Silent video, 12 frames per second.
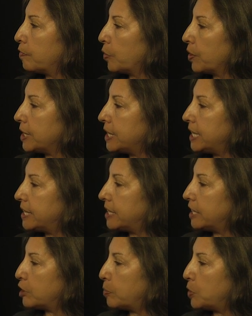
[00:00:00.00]
for the
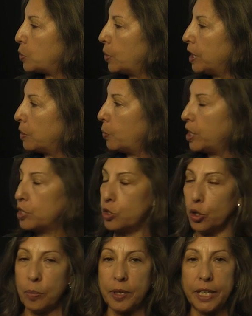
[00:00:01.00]
distance between the wind
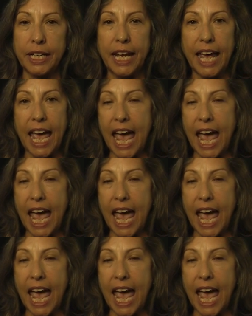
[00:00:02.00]
turbine